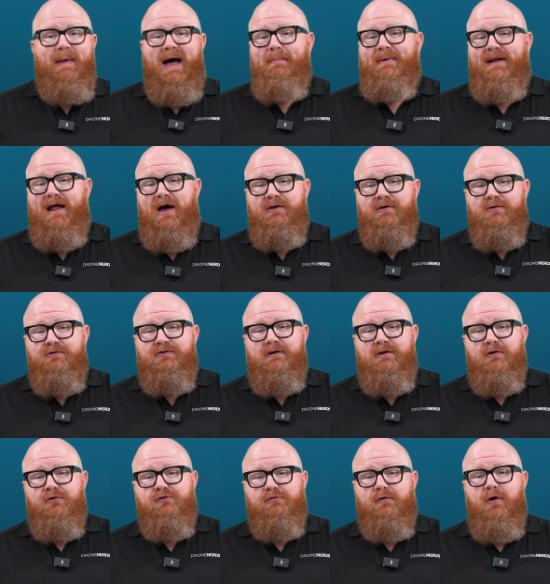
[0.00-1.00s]
Map it out using
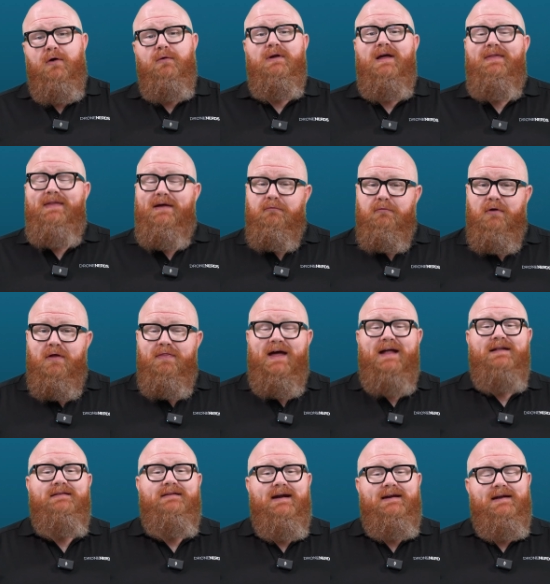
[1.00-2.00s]
your drone and then run
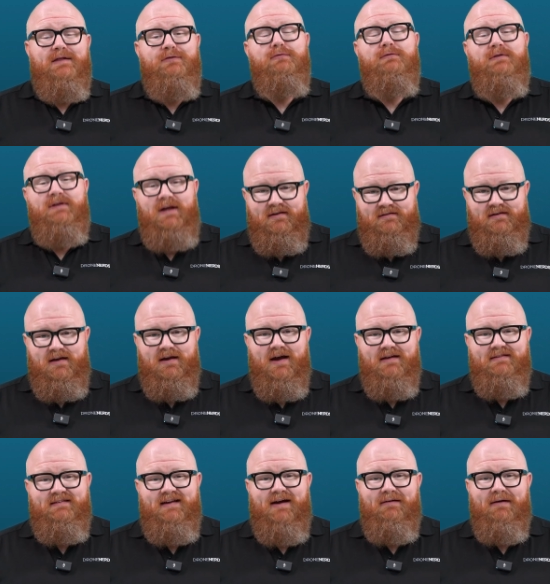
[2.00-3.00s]
that data through
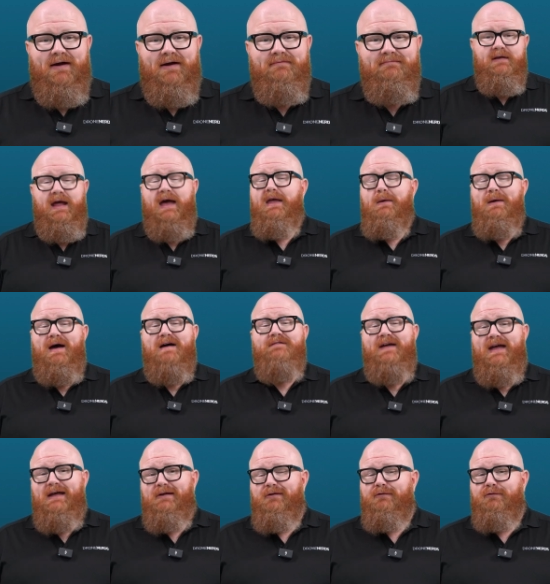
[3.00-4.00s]
DJI Terra. Now you have
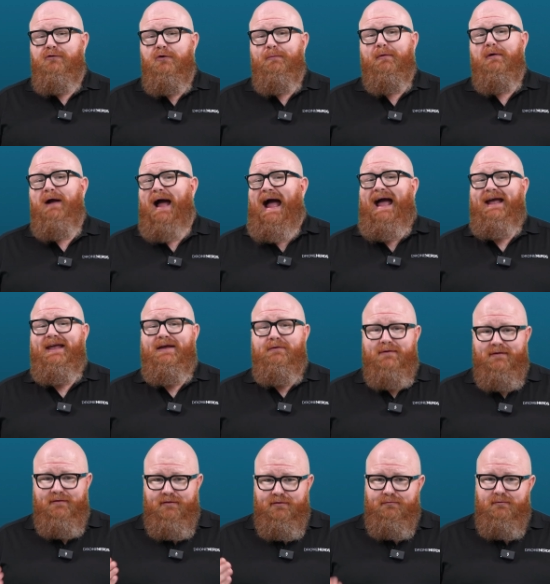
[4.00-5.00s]
a super
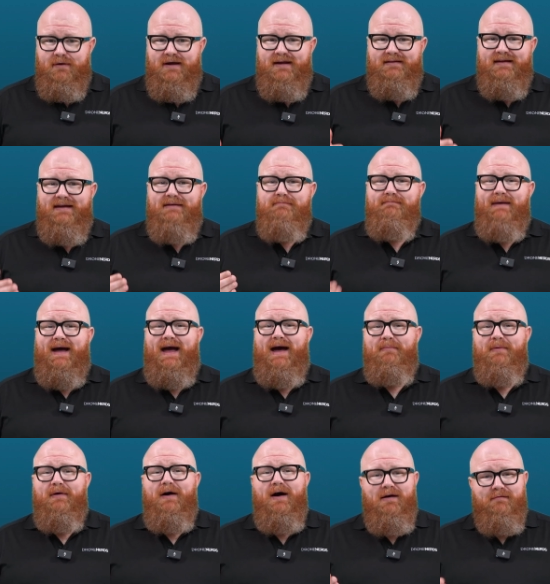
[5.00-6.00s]
accurate 3D
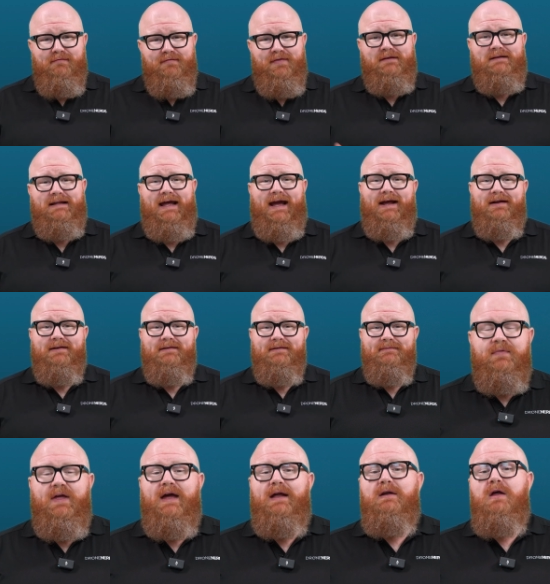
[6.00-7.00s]
map of the land.
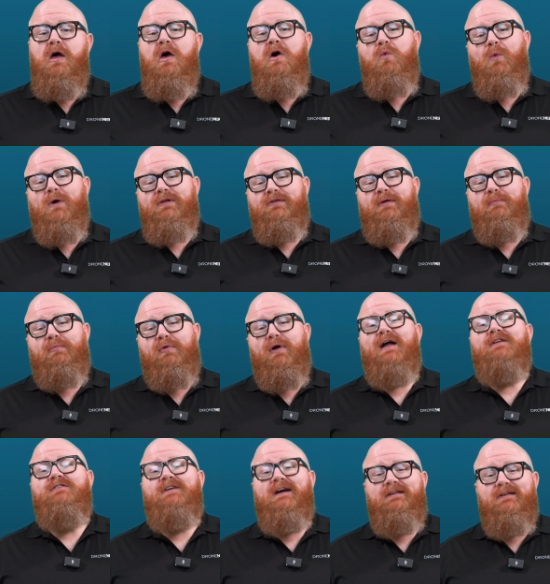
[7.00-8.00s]
Then, once the
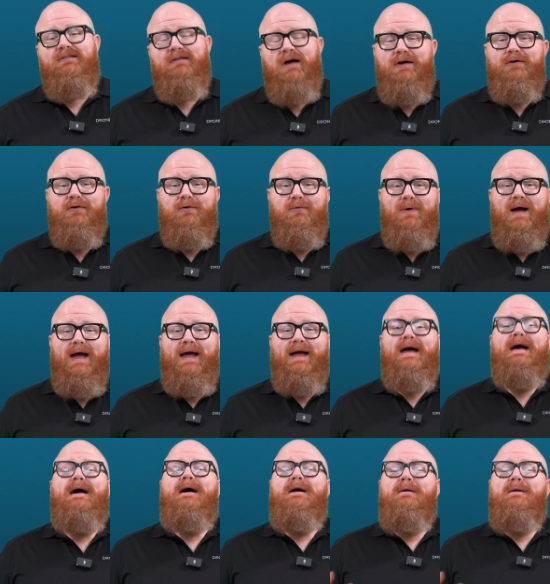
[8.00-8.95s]
project is underway,